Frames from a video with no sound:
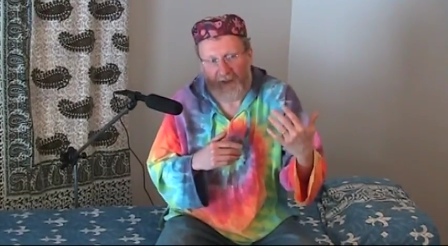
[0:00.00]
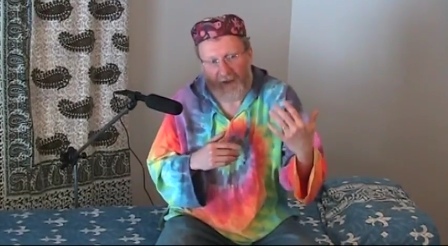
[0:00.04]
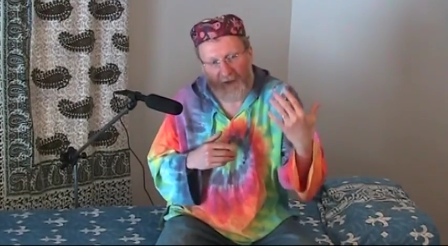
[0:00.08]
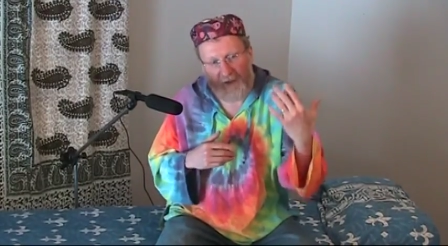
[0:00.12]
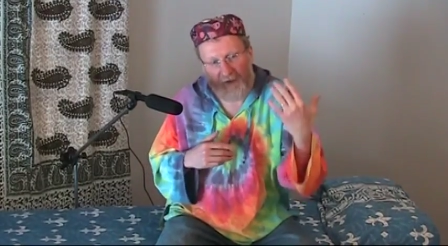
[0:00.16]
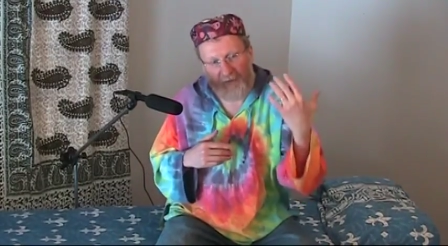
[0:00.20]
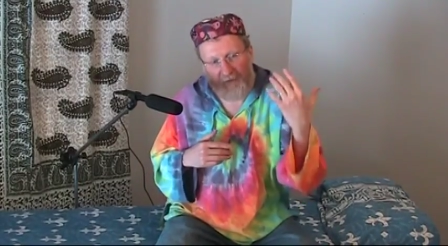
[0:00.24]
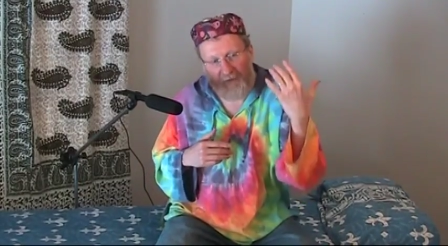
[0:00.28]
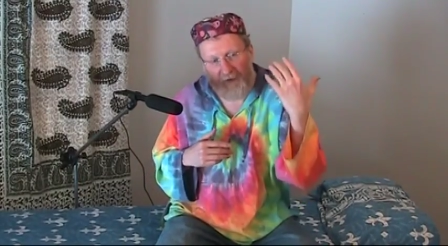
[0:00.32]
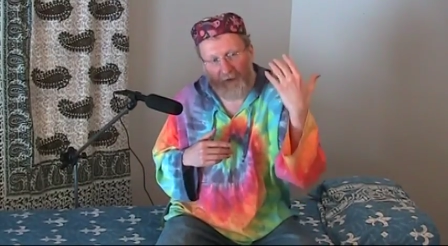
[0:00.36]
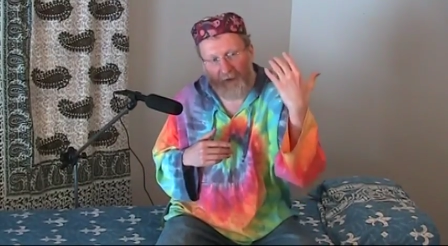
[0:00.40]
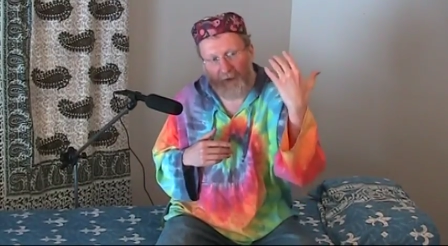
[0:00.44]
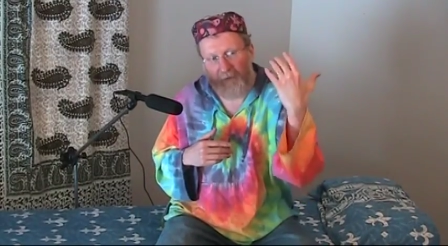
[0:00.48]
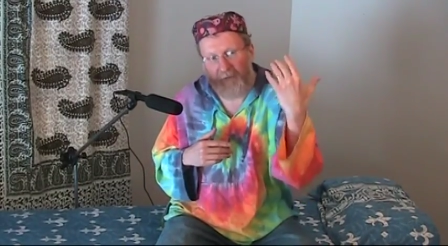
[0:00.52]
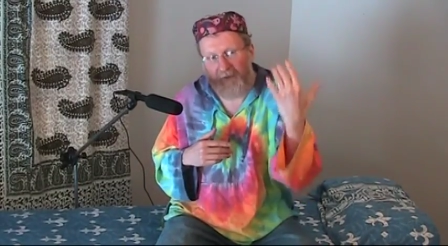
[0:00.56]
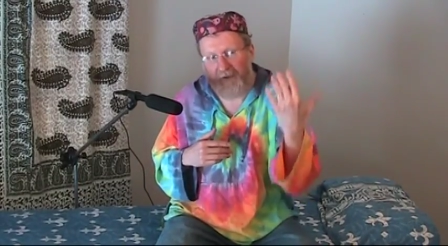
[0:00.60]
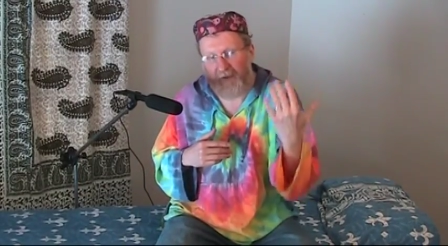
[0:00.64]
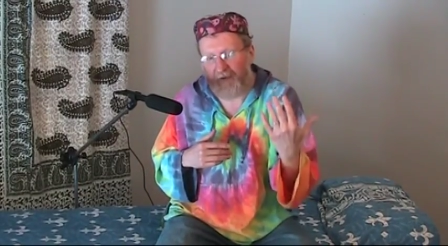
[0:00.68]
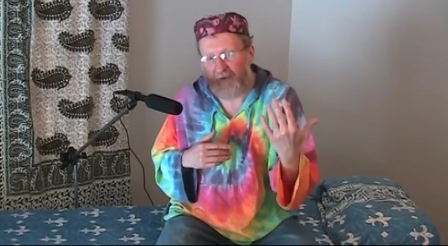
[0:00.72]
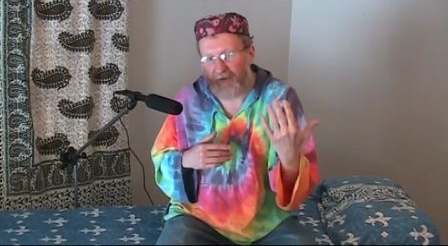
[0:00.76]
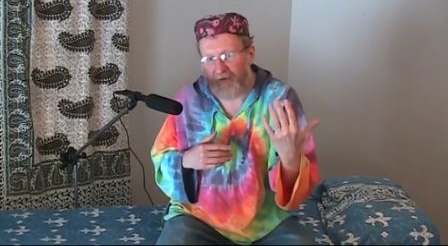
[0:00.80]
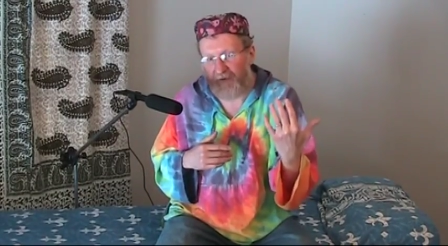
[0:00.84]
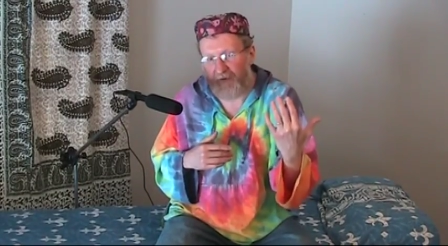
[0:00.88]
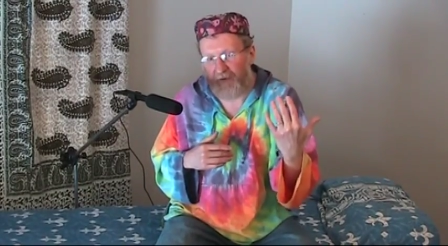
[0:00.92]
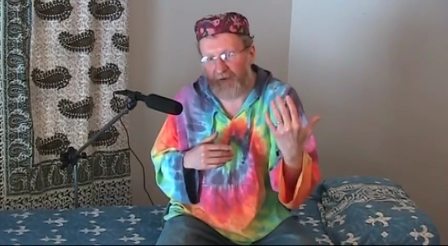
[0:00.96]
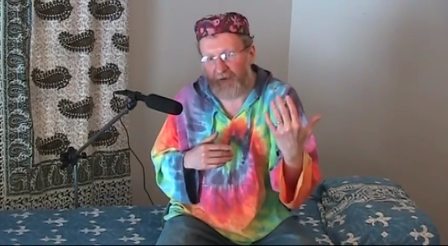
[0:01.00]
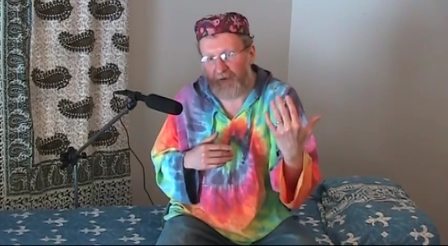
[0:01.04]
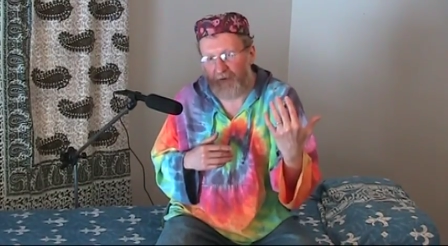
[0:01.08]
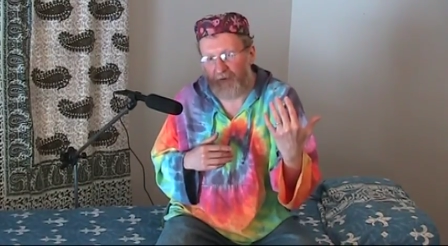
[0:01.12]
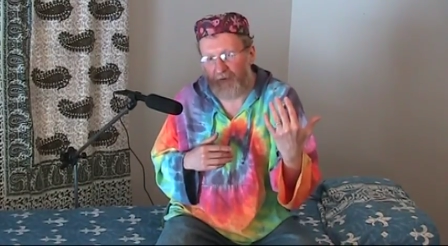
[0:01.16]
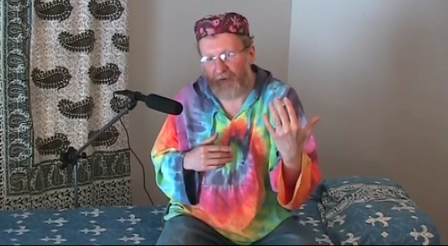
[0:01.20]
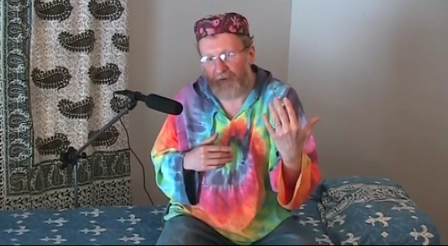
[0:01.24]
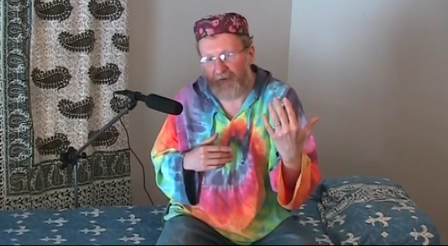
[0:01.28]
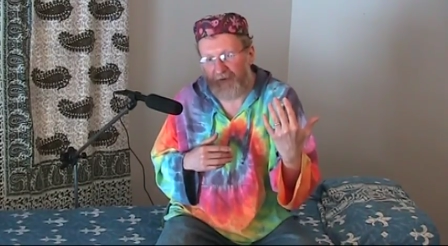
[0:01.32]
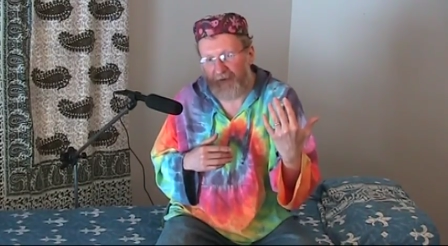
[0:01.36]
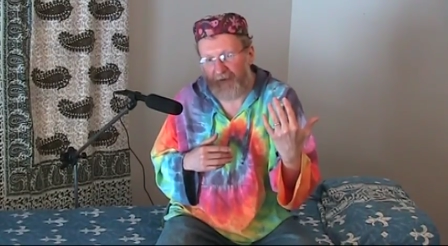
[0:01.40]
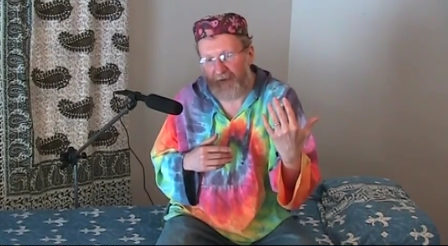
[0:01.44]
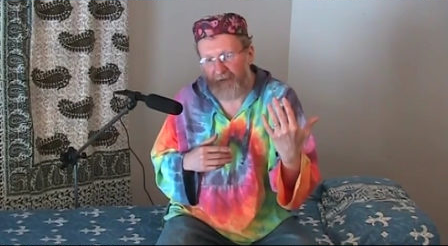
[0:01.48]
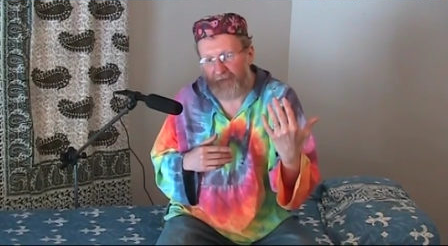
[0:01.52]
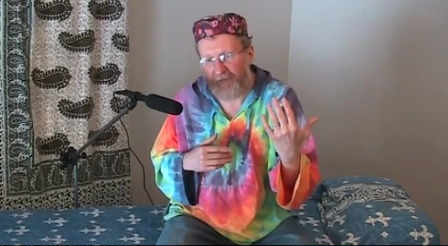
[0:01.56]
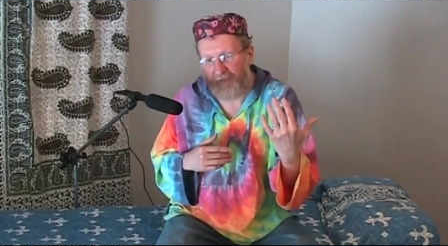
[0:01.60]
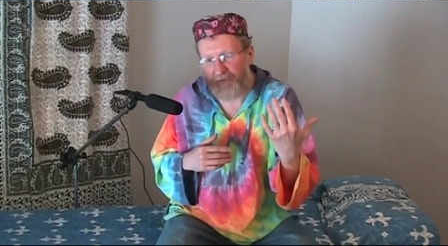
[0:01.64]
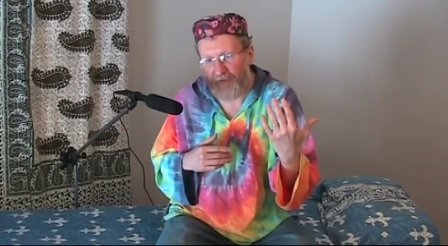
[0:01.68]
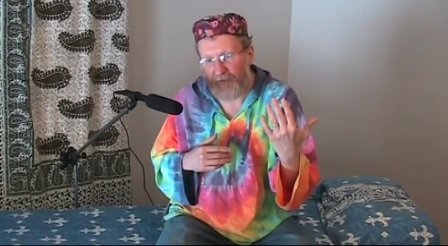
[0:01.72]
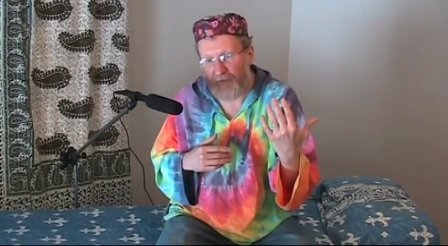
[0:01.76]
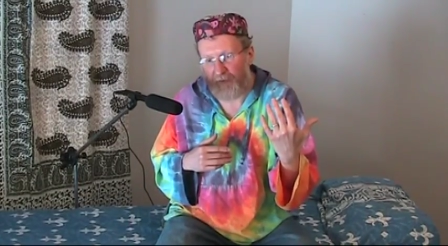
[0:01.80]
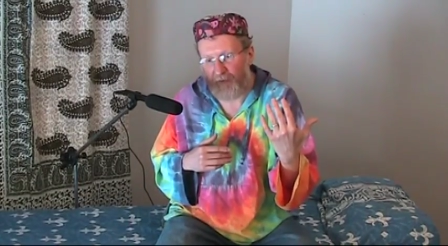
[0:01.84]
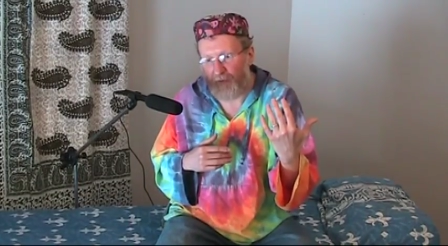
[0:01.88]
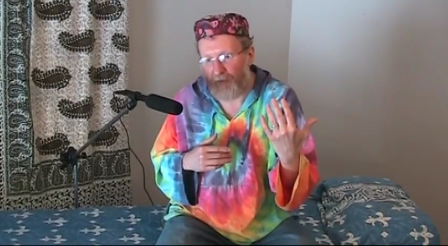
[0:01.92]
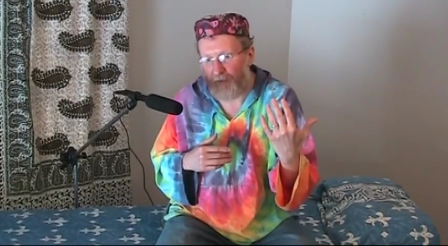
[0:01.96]
if our military don't
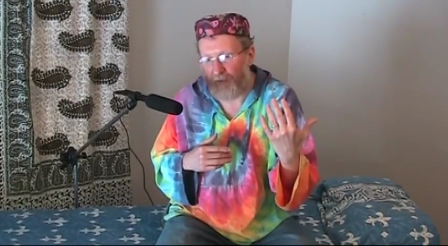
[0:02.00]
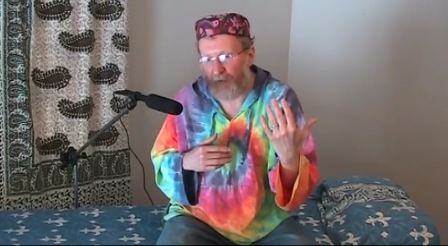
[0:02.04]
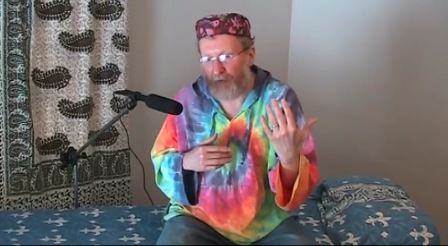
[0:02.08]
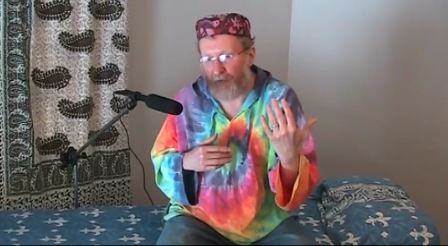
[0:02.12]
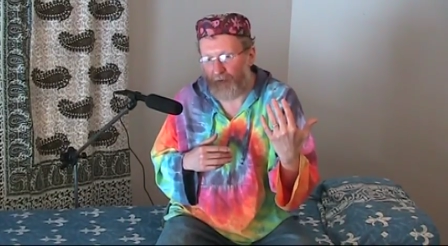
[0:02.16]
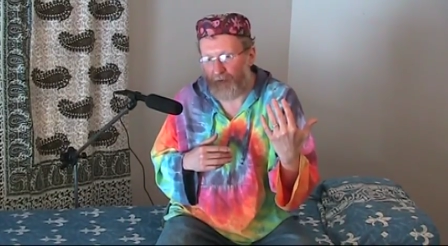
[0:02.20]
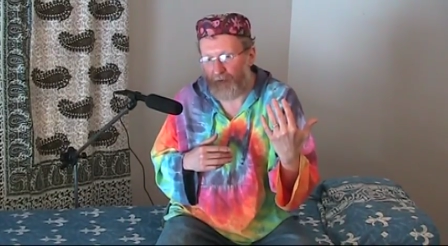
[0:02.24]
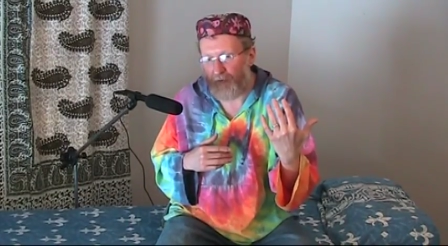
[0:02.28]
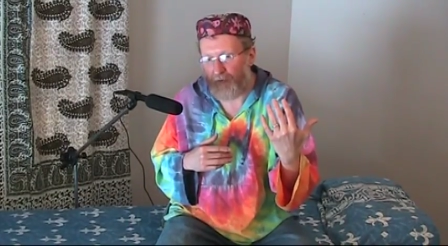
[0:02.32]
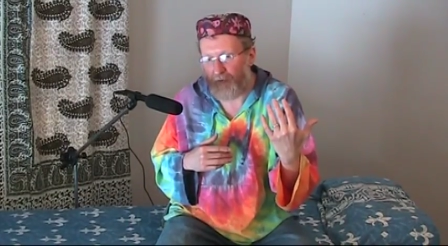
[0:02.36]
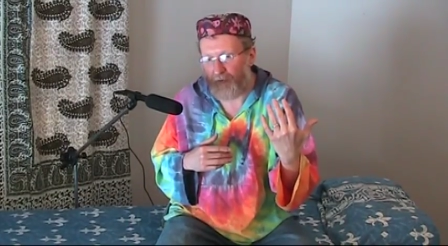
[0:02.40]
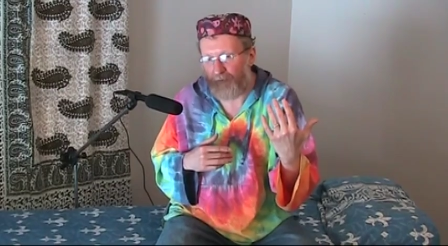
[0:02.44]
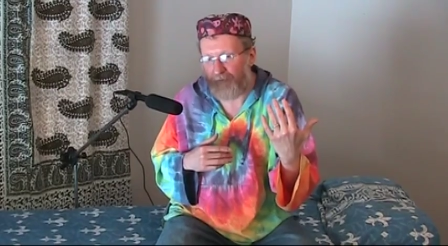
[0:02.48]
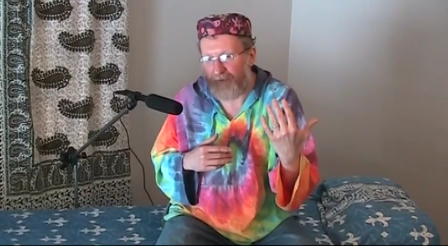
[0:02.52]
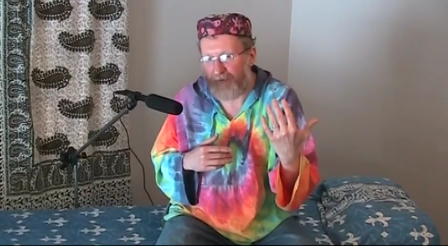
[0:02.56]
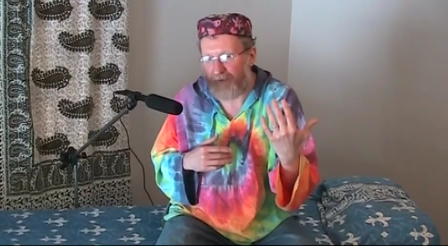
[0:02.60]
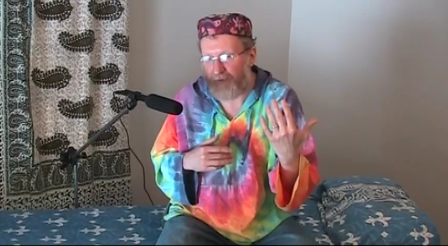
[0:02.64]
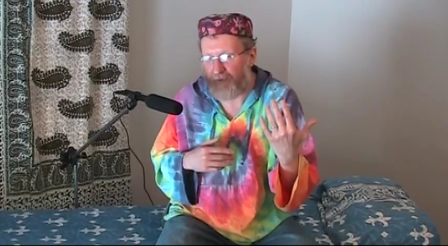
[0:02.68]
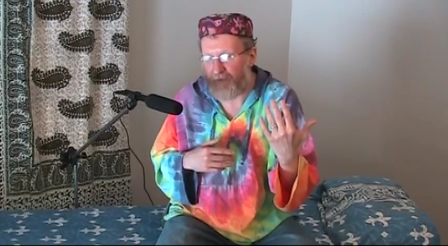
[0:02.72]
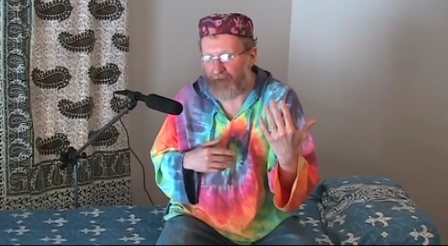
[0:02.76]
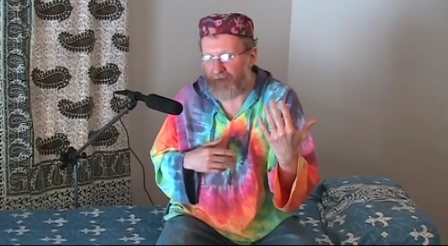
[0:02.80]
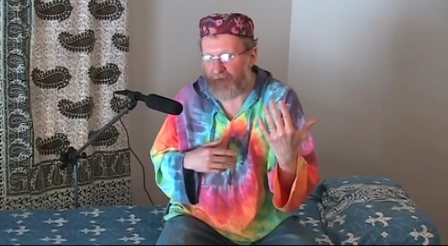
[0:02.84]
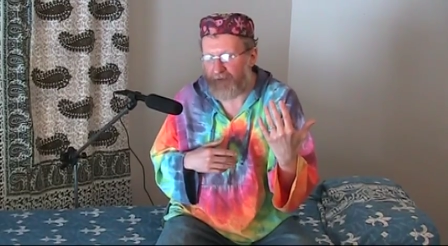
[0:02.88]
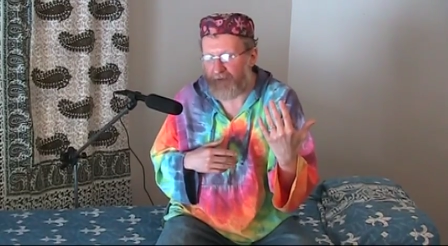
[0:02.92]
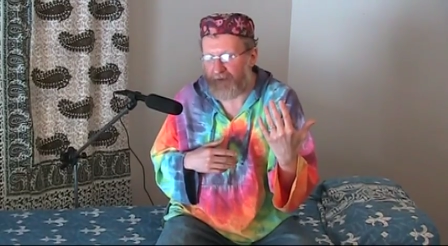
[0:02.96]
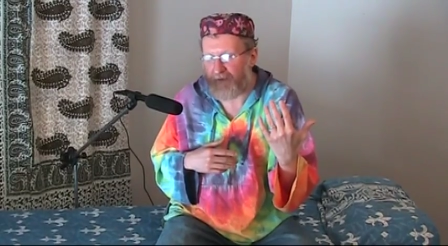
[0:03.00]
have to produce